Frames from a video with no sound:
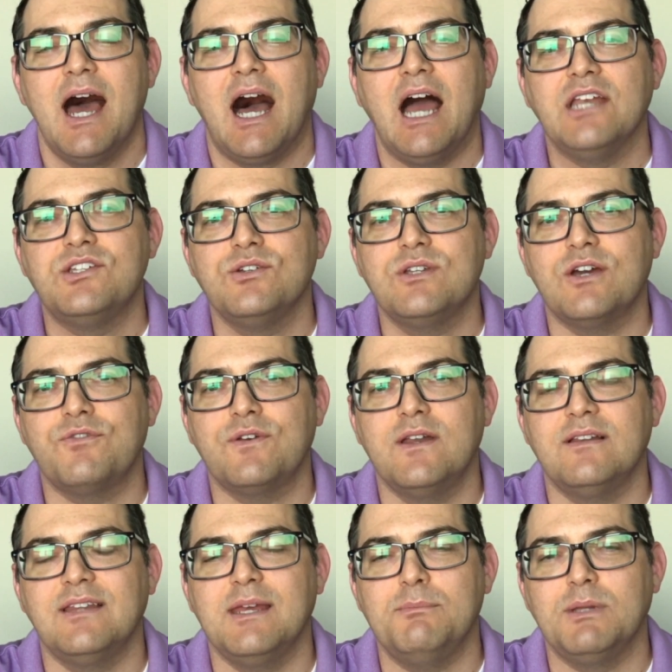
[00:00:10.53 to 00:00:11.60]
I do
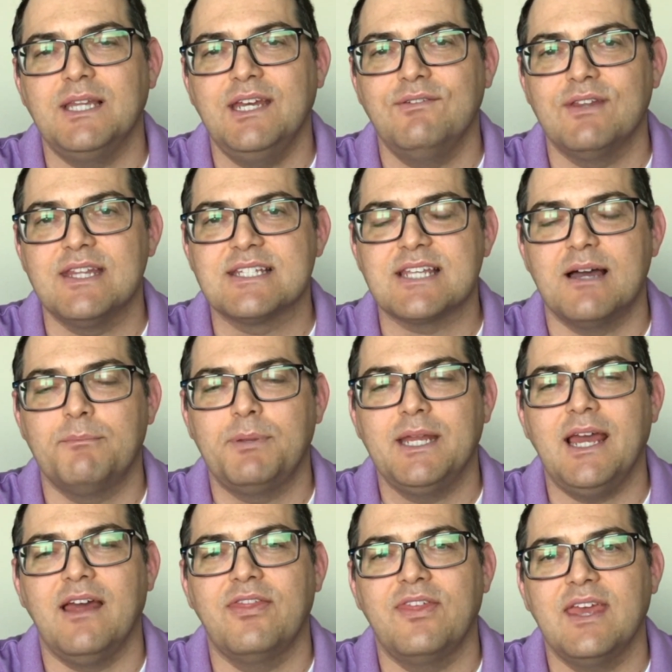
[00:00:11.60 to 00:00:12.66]
definitely believe in this
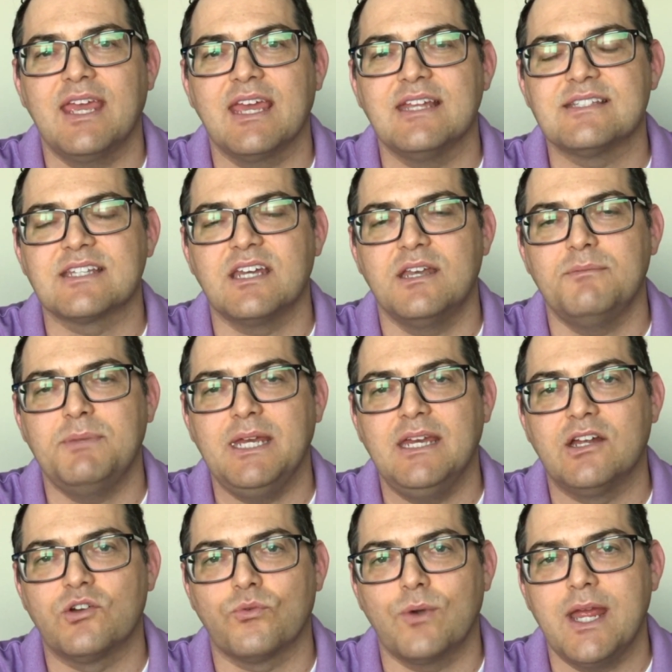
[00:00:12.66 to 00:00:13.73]
company. I think it's going to be
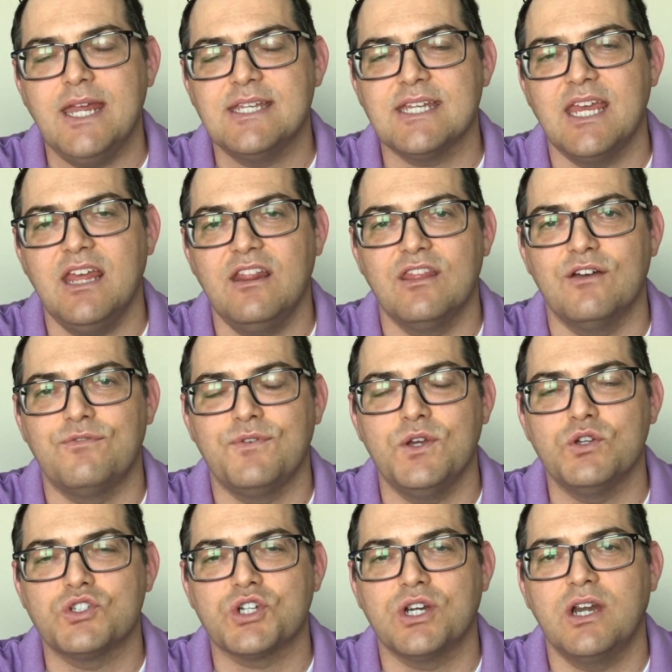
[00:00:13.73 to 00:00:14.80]
great in the
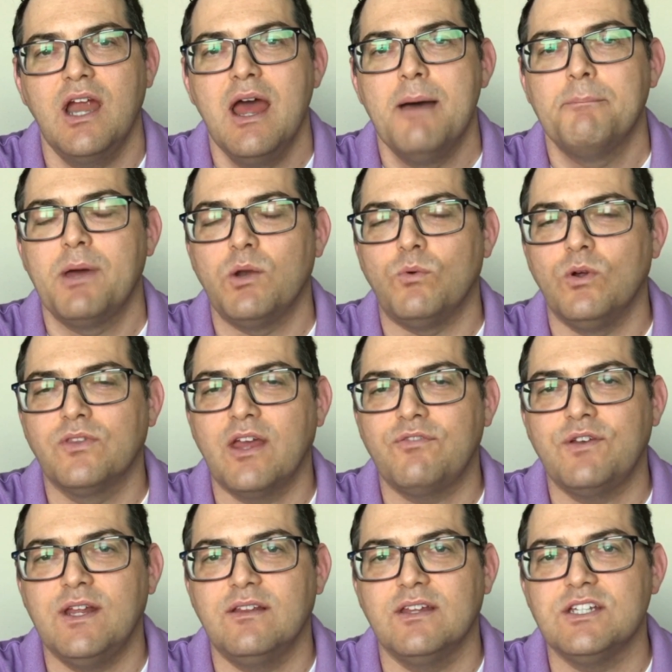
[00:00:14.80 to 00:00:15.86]
future, but we'll
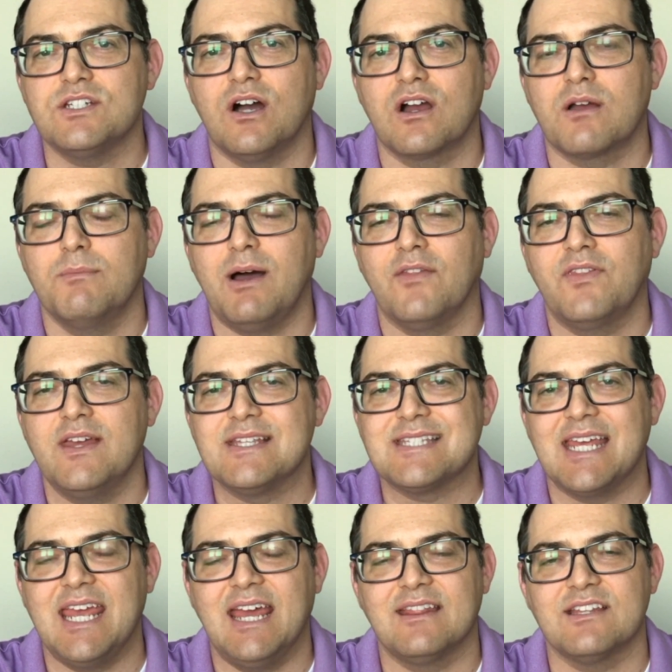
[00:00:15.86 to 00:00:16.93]
definitely talk about
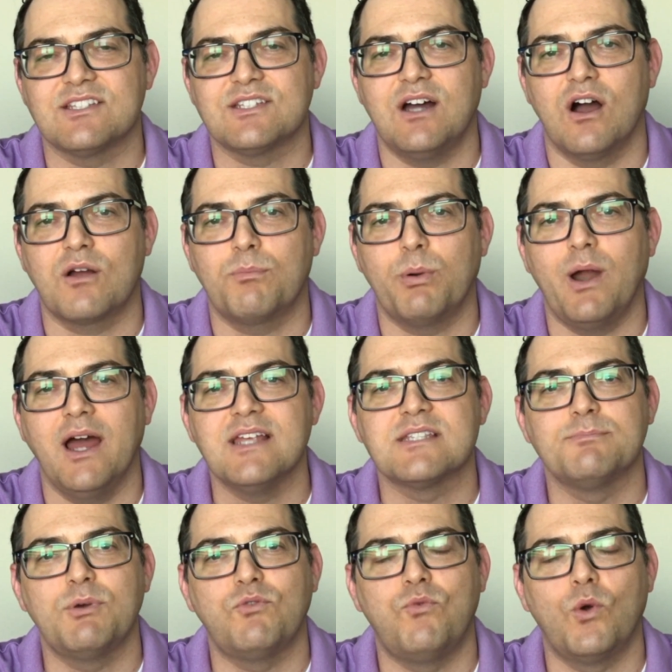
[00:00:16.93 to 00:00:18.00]
this and the stock
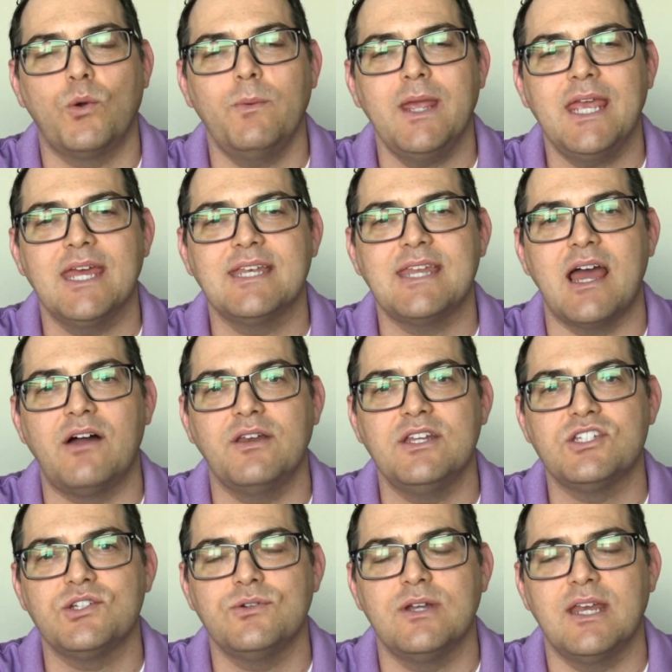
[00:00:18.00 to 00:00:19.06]
price. Before we get down
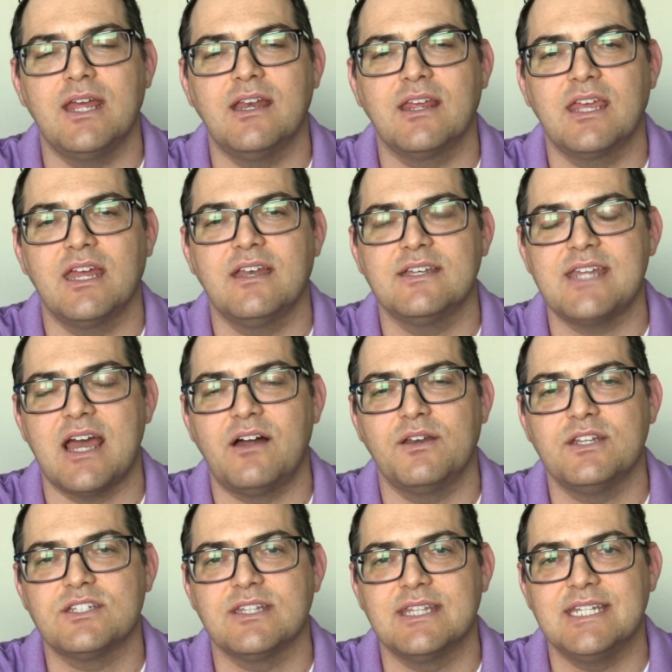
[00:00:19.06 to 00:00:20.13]
into it and get down
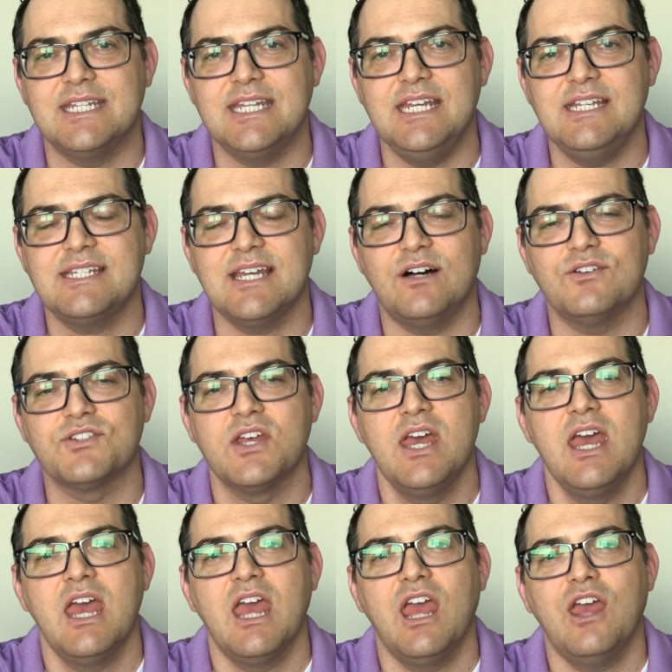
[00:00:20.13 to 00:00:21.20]
into the details,
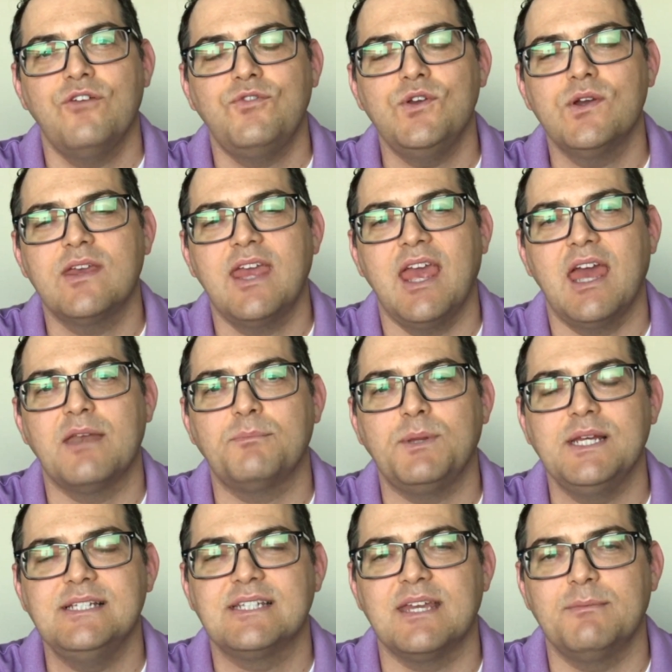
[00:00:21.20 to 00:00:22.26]
if you can,
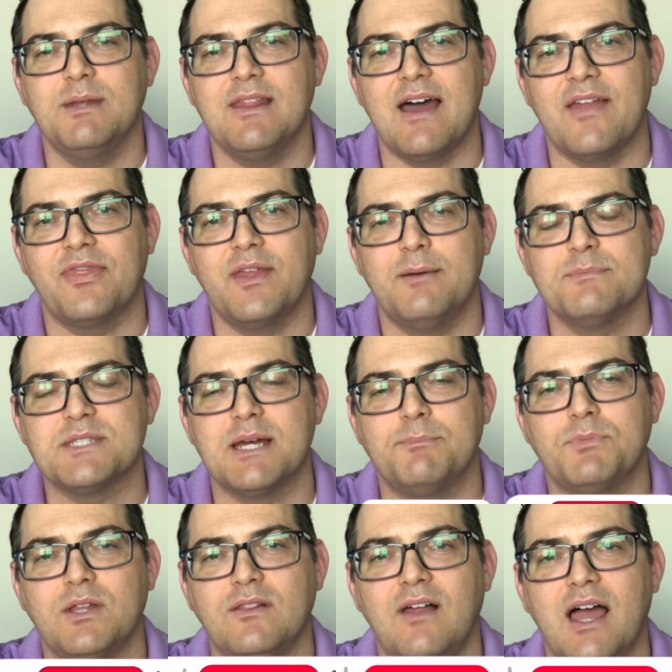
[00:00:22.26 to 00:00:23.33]
please give me that thumbs
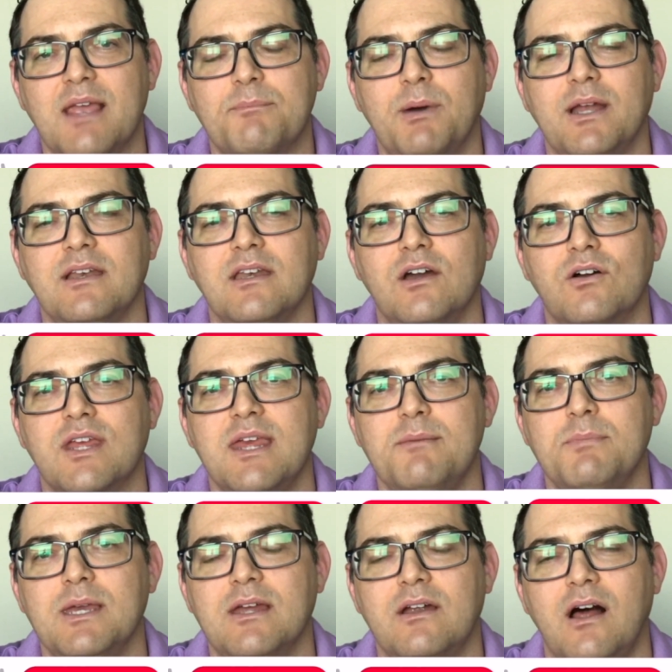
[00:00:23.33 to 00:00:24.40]
up, the like button. It'll keep
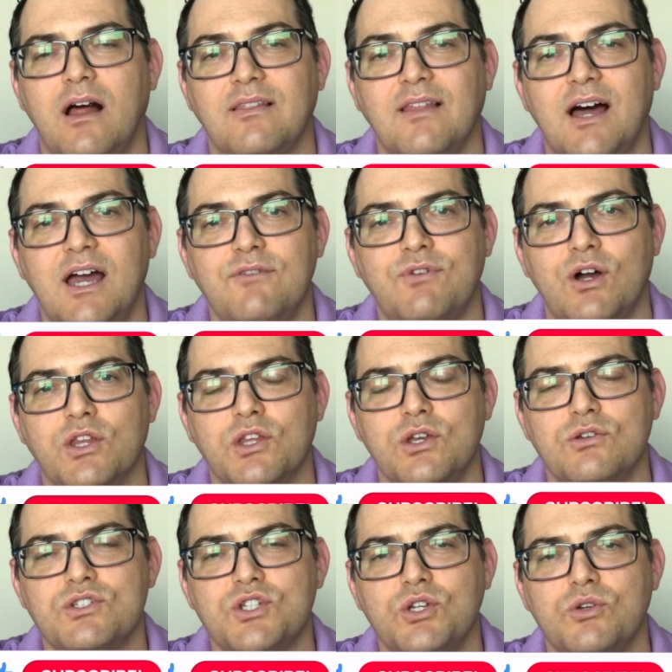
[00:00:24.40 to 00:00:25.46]
me alive on
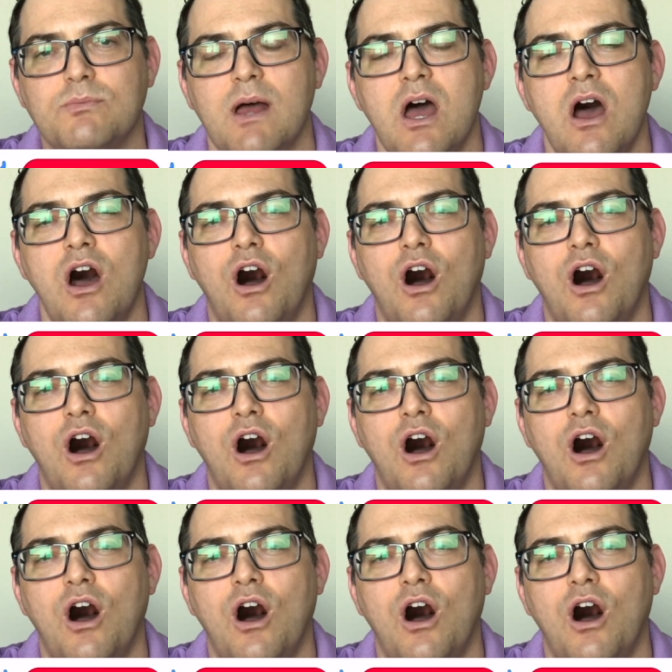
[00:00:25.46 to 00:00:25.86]
YouTube.